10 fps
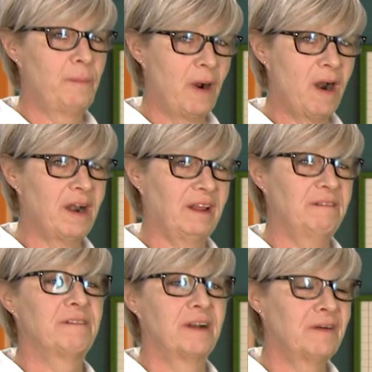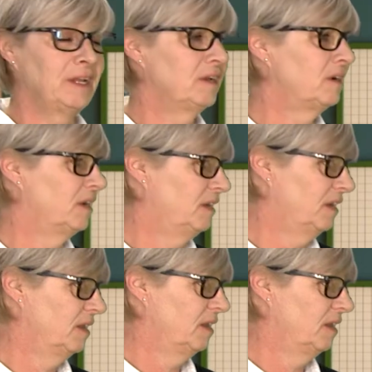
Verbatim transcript: party. Very good.